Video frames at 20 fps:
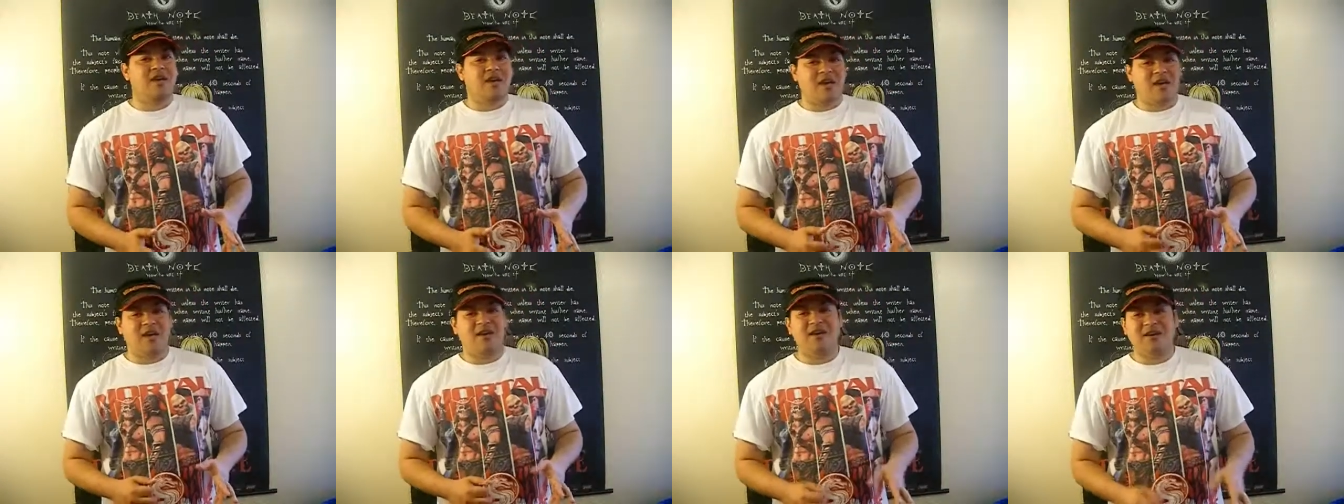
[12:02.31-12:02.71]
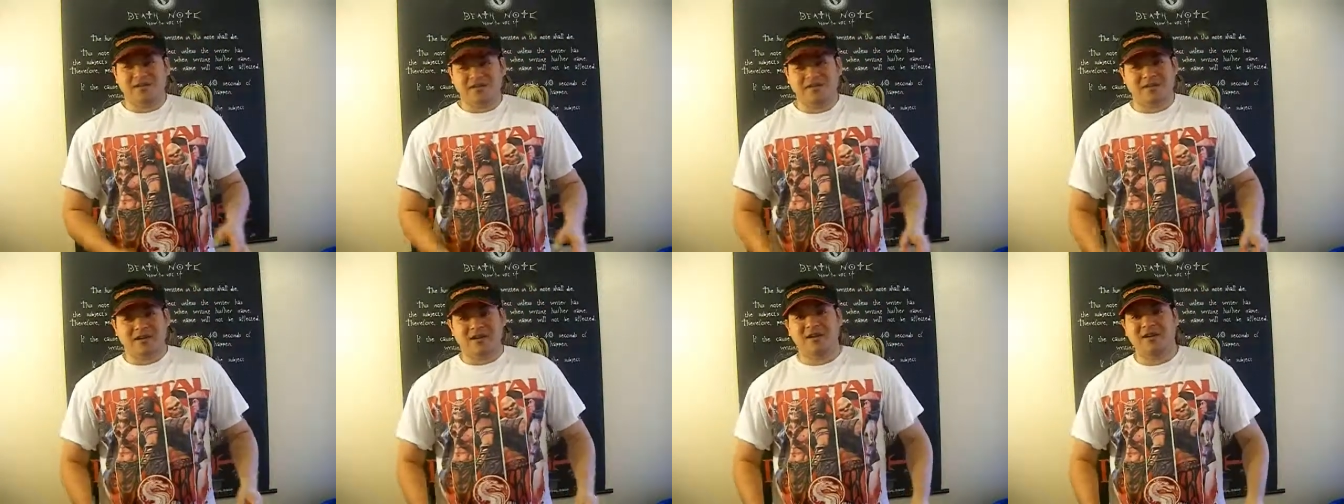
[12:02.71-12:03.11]

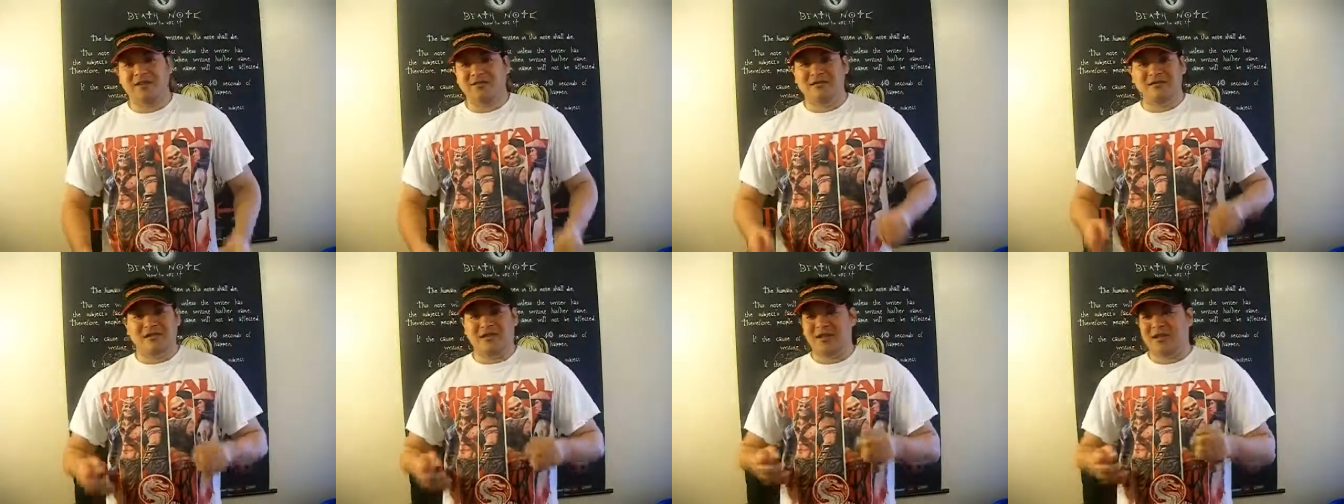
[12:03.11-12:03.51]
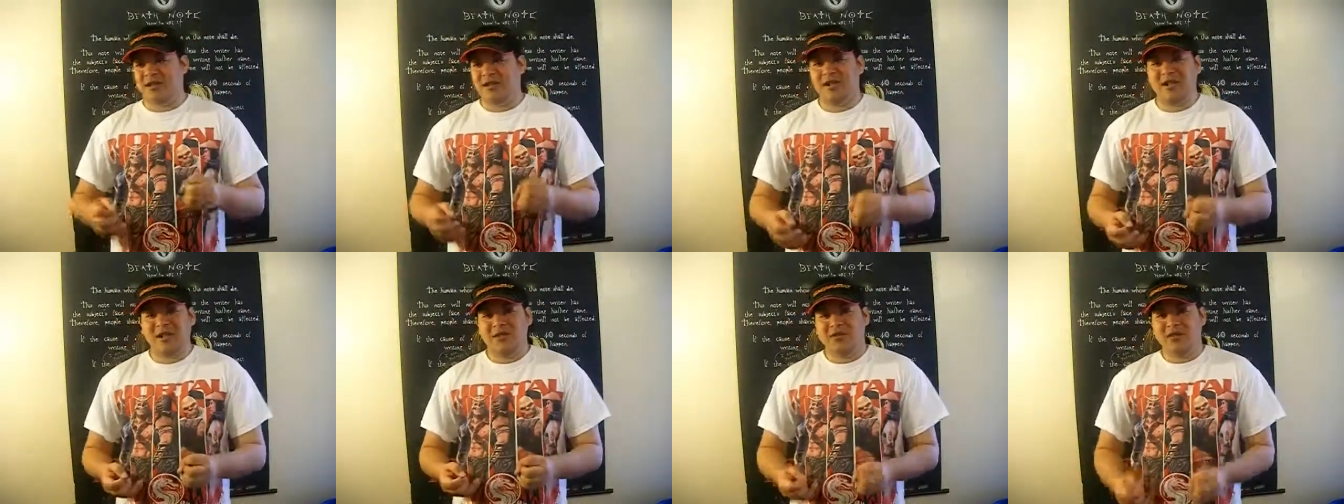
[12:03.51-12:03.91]
And in
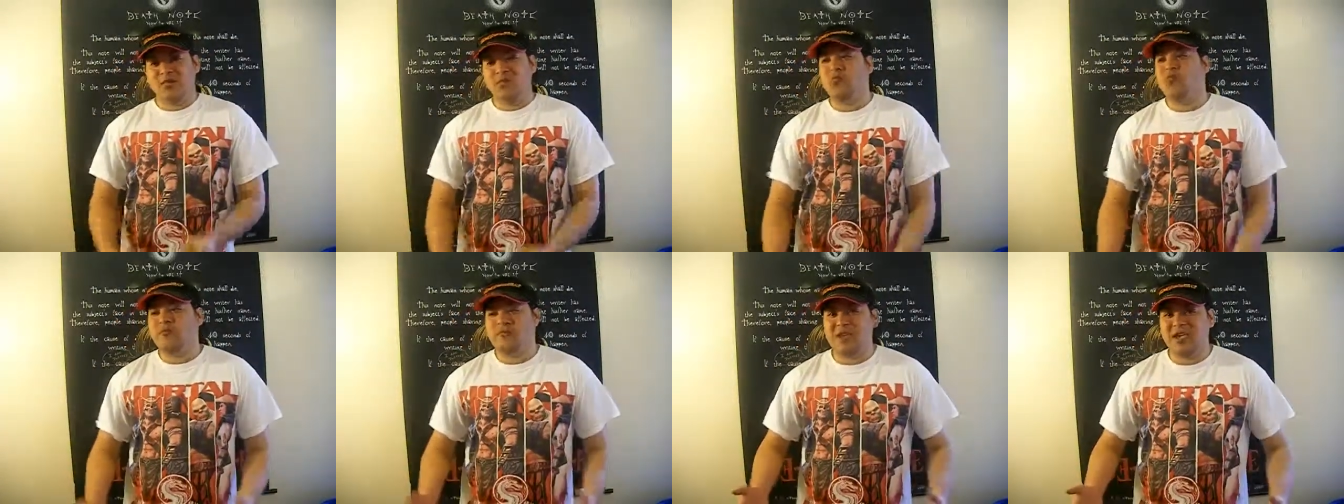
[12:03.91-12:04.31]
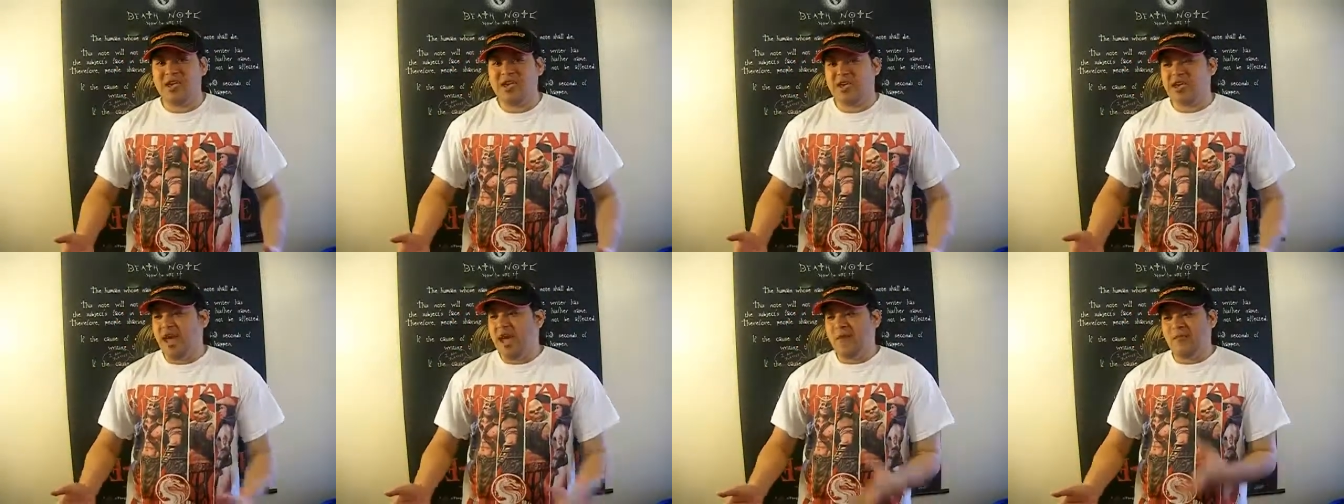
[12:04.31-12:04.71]
the the
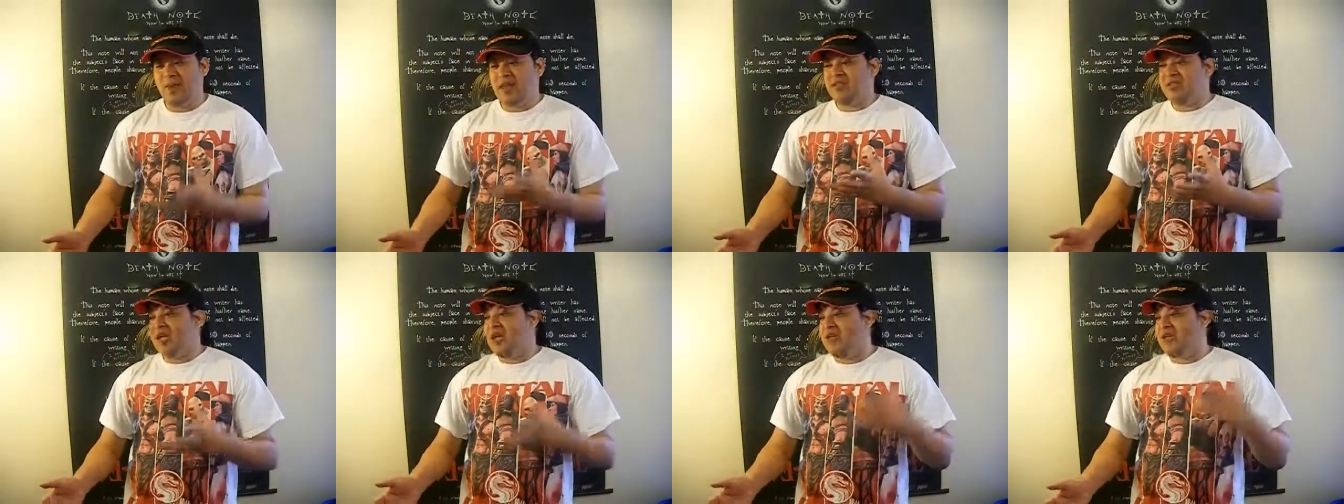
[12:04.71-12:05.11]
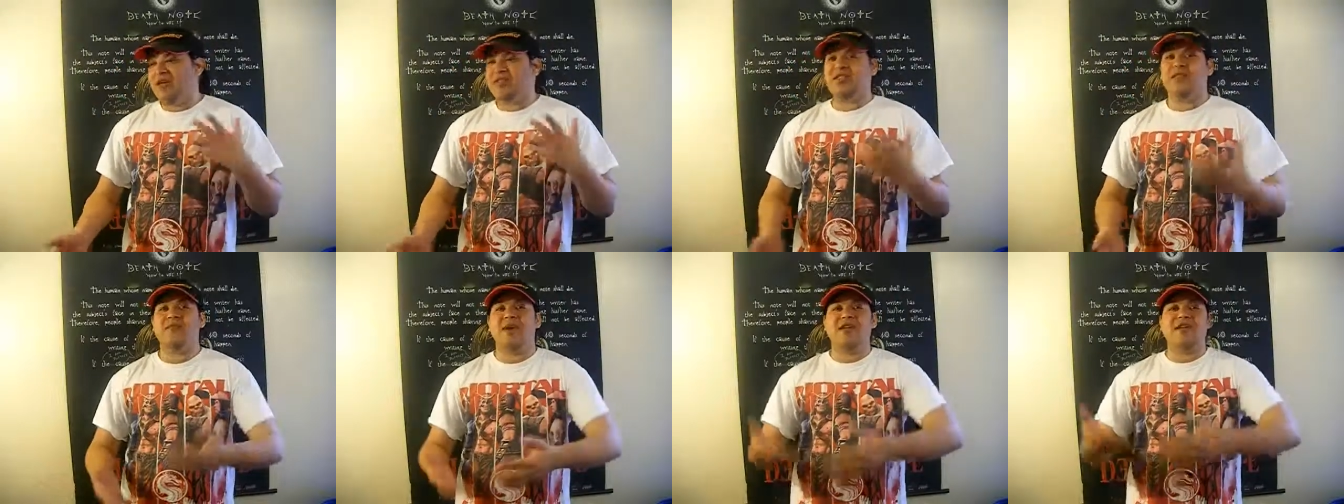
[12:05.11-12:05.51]
movie, I meant I
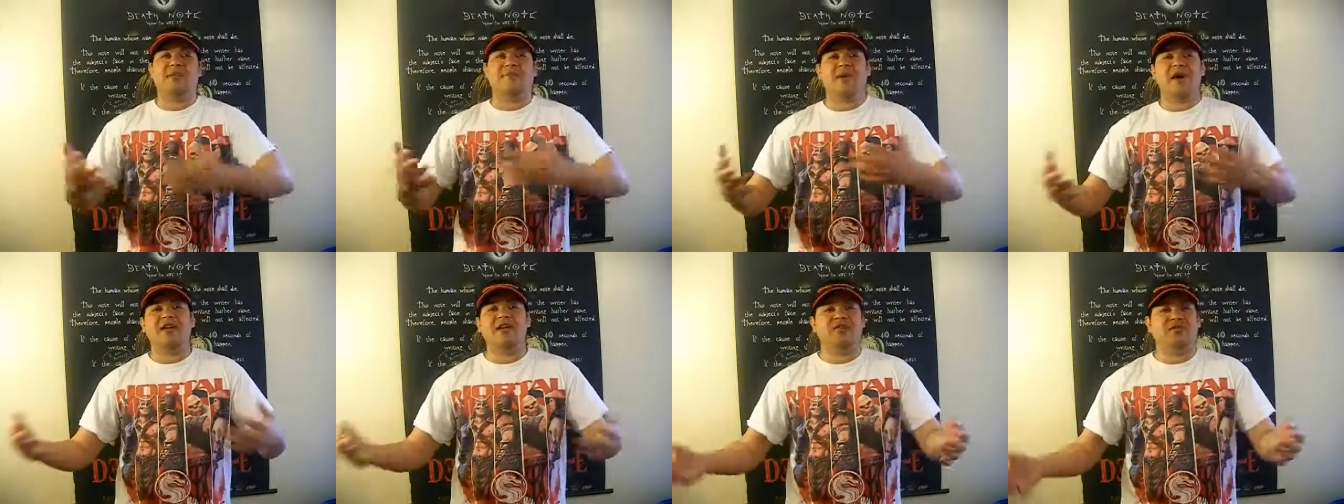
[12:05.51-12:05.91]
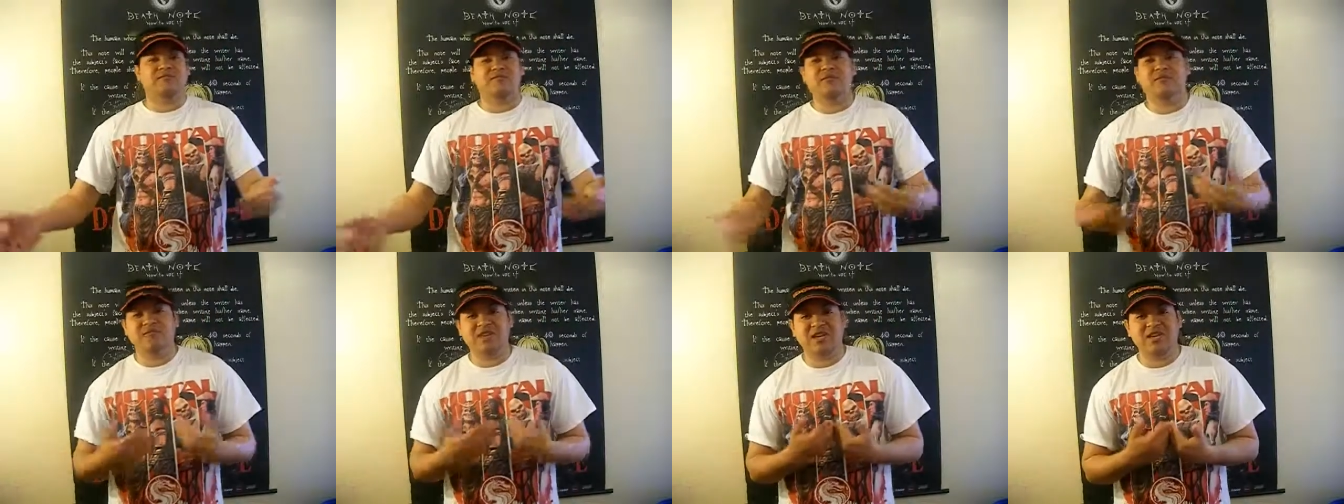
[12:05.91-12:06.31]
guess the main advantage
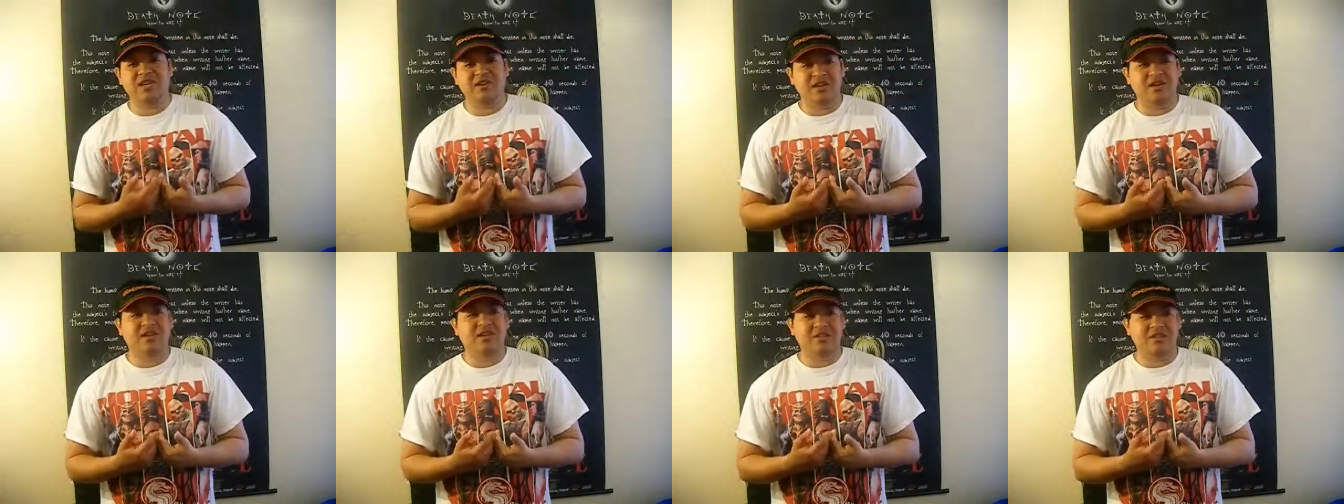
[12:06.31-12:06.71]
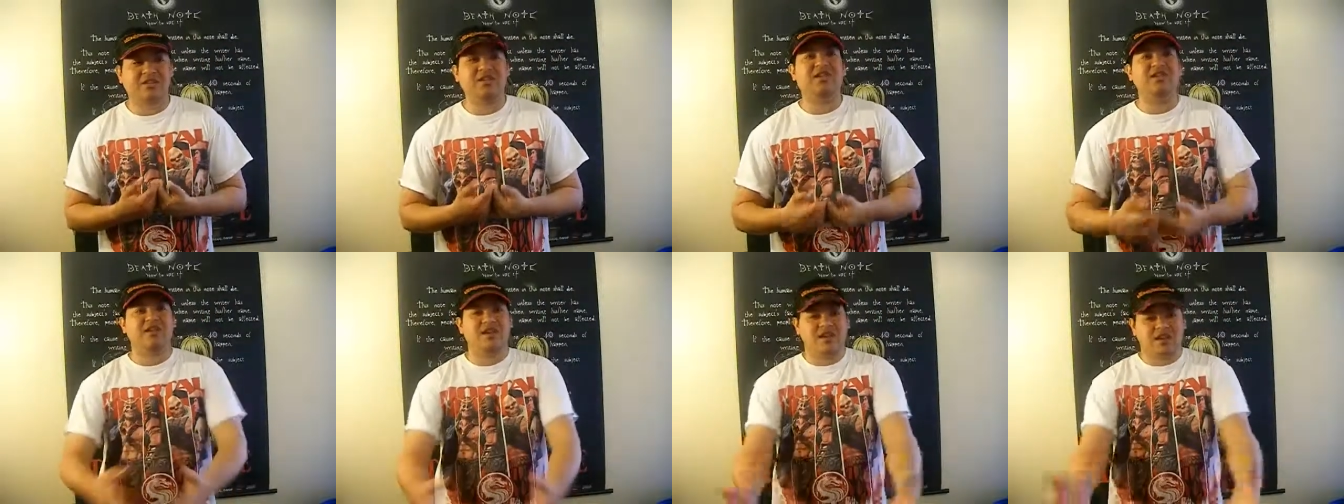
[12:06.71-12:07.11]
for me is
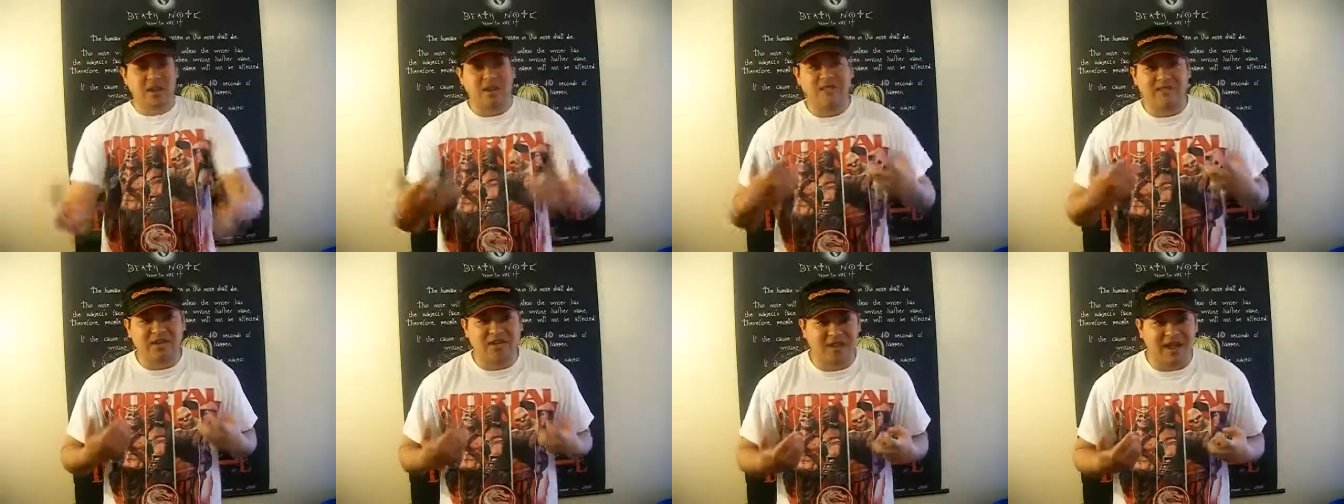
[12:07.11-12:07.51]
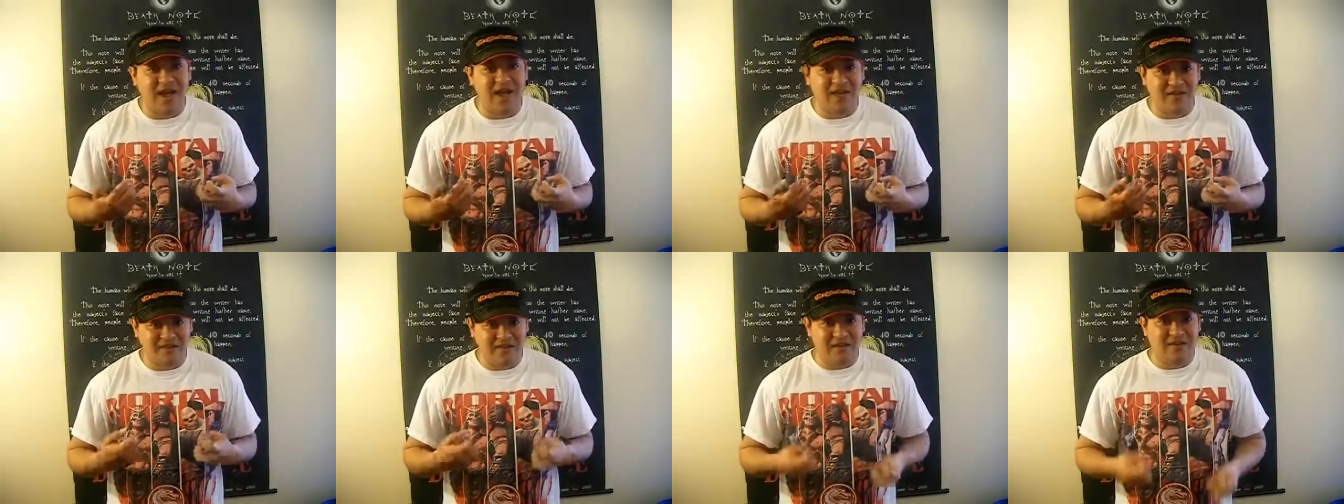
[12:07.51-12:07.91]
seeing it come to life.